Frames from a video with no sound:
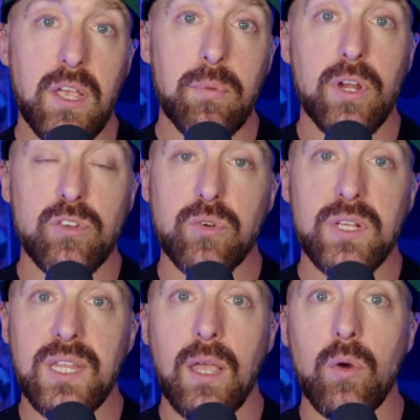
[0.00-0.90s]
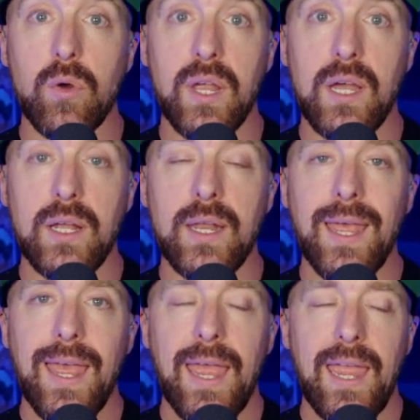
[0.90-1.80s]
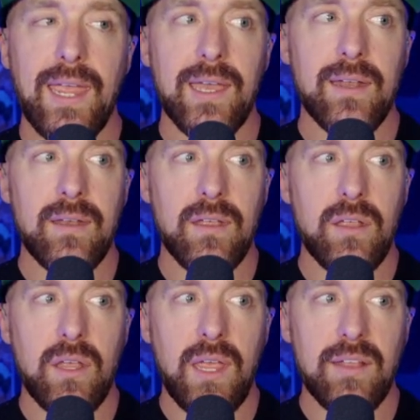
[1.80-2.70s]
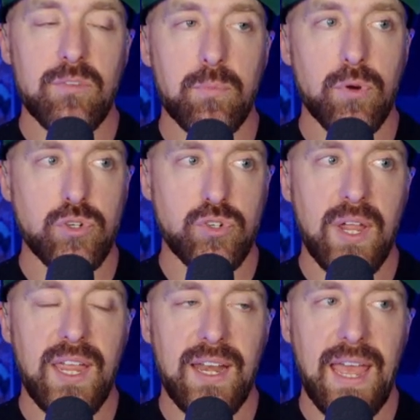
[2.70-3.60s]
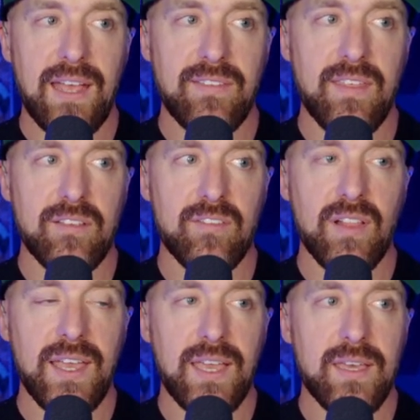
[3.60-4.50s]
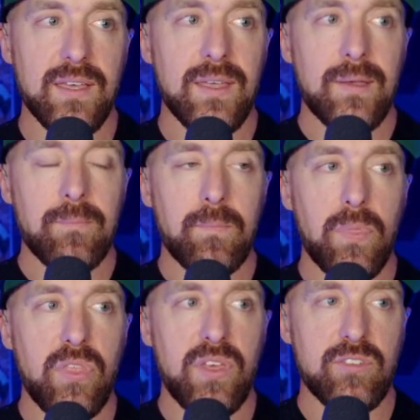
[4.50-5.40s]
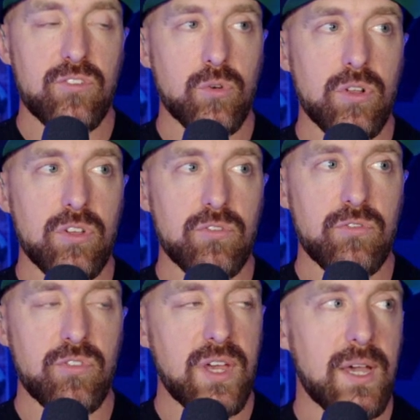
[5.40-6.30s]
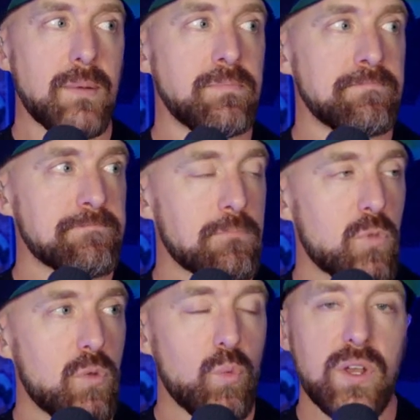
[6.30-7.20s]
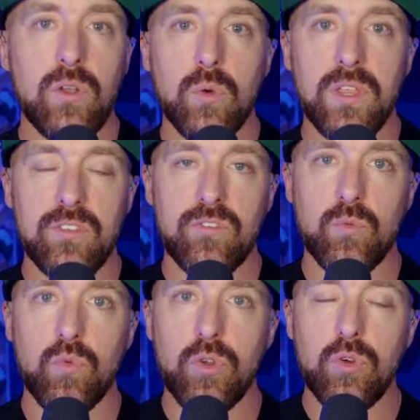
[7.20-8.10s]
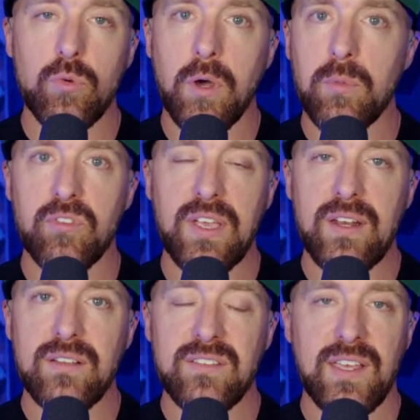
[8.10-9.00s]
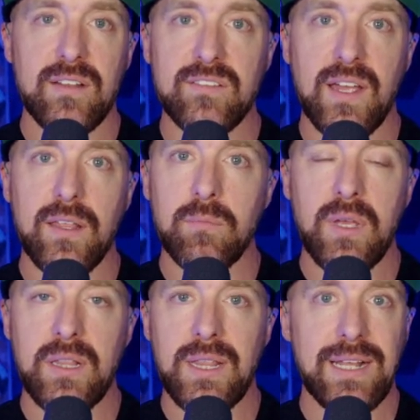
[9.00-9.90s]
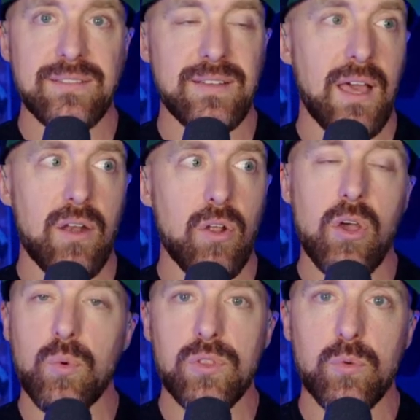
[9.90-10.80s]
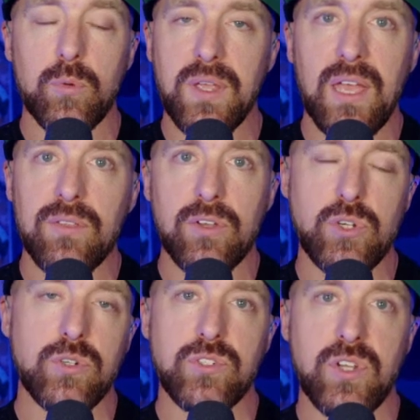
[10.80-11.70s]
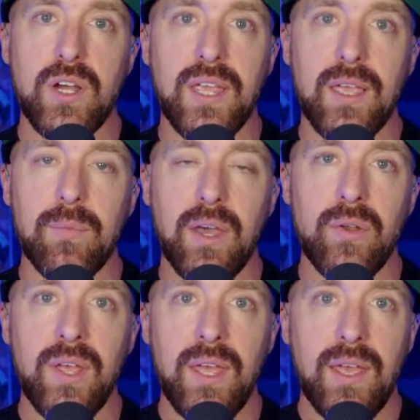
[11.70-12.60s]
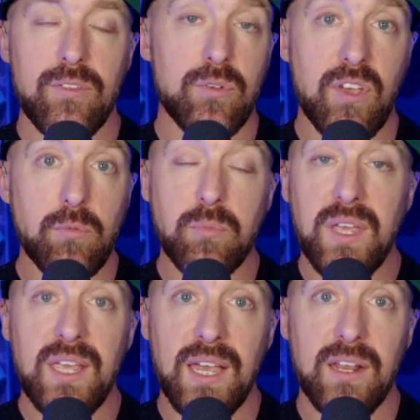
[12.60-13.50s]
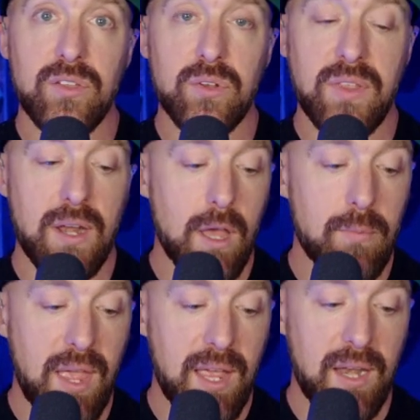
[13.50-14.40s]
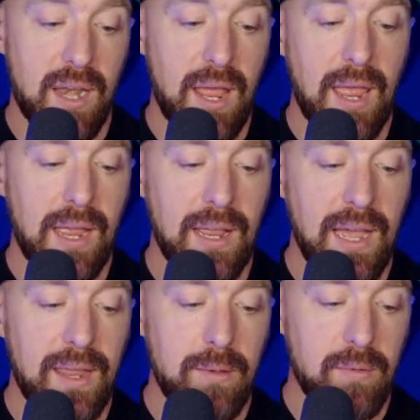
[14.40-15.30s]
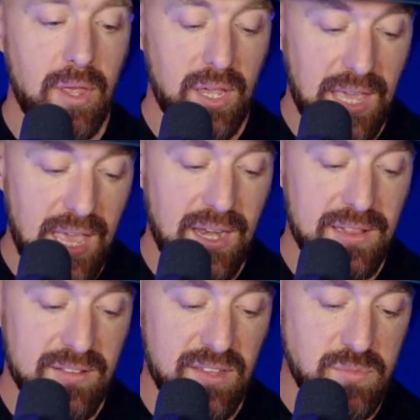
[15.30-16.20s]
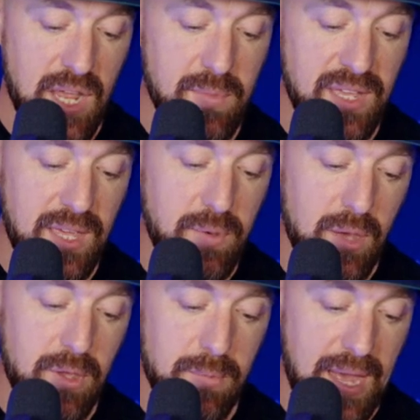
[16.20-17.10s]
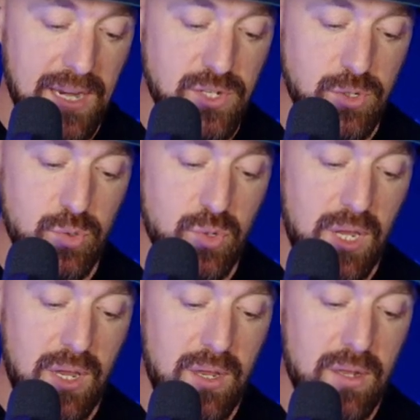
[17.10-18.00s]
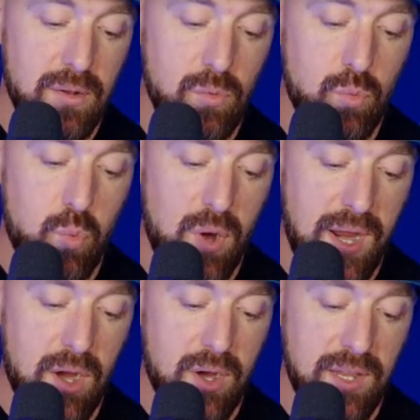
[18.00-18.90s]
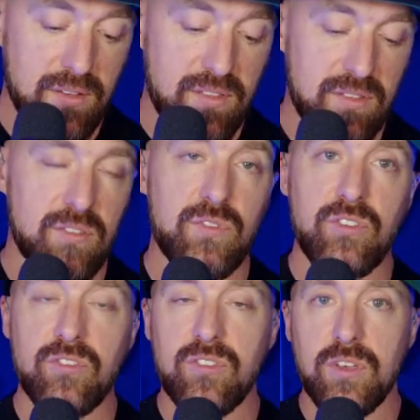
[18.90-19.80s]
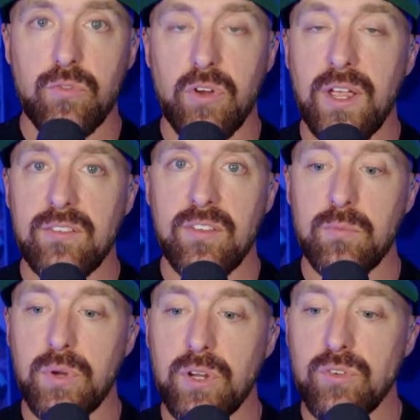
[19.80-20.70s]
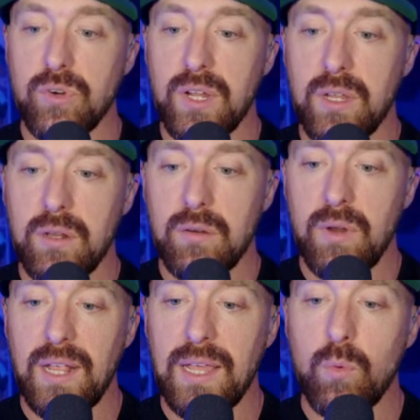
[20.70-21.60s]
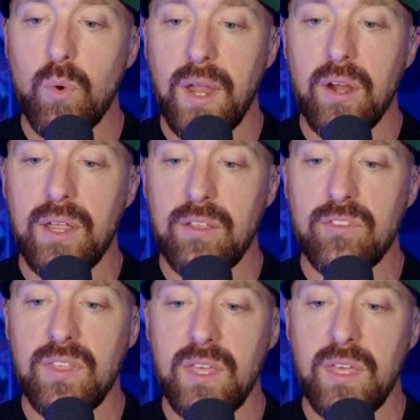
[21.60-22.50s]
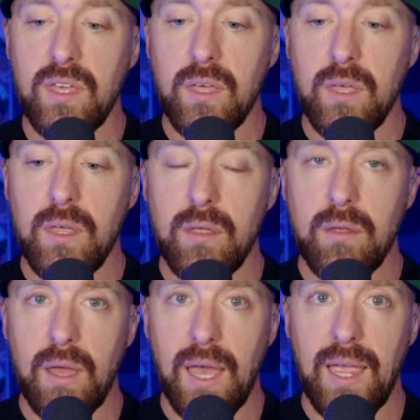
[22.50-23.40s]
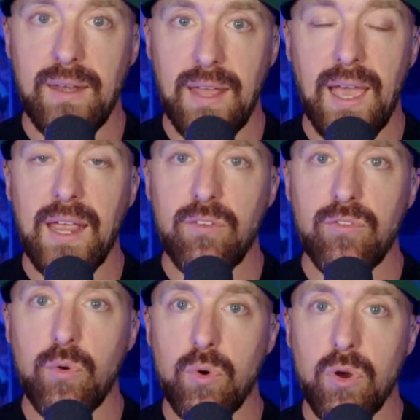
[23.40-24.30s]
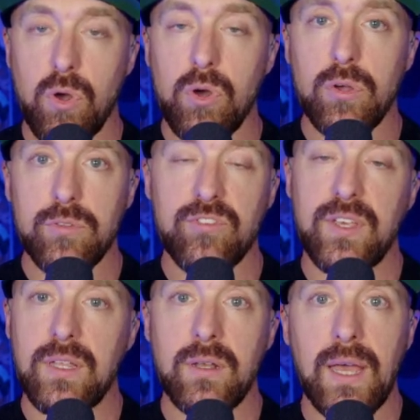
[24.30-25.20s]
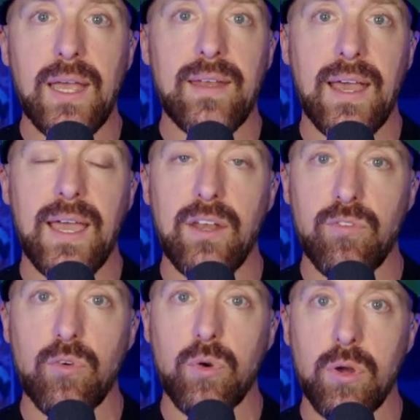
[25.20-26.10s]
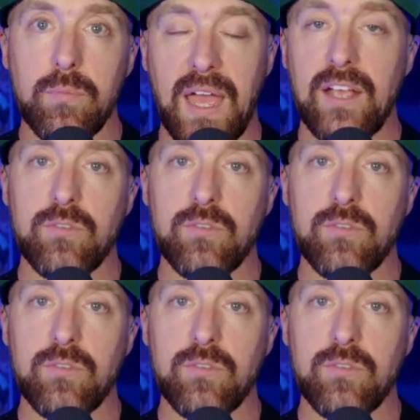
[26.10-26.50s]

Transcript: there's like a purgatory thing going on, and it's portrayed as this like this sort of um, windowless room, almost like an insane asylum, and that's not at all what the Roman Catholic Church is talking about. So it's helped me kind of clear that up. And I, I, again, at the same time, I keep coming back to where is the sufficiency of Christ in purgatory, right? Like, where is the I died for all sin, I died for